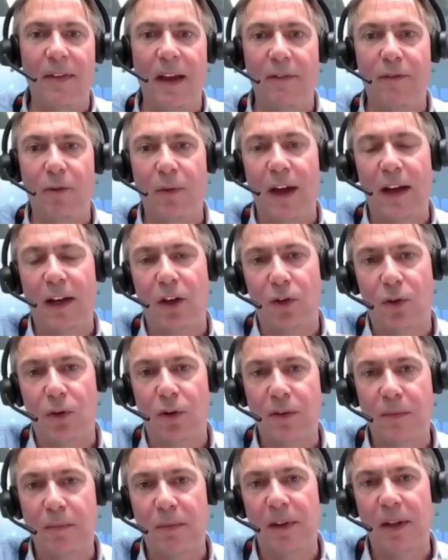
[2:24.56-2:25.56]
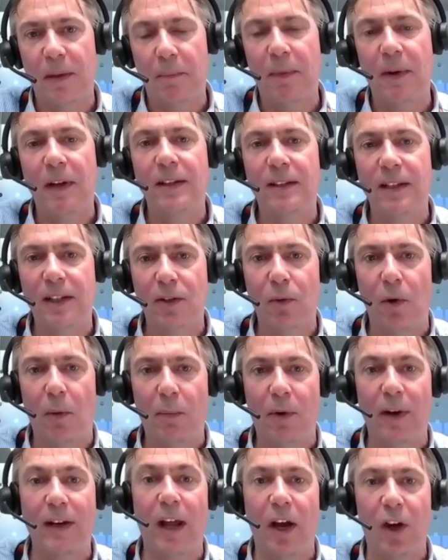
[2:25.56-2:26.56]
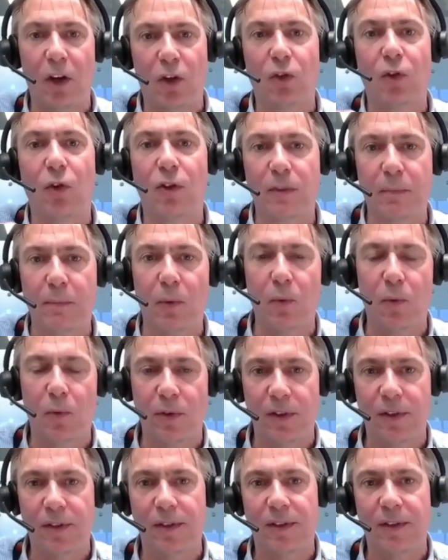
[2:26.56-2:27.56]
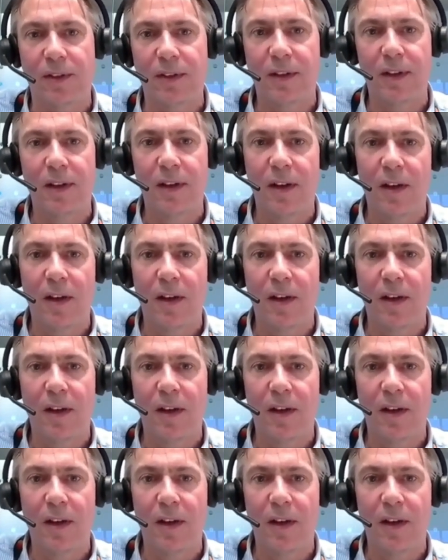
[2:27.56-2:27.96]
and therefore the ability to operate across borders.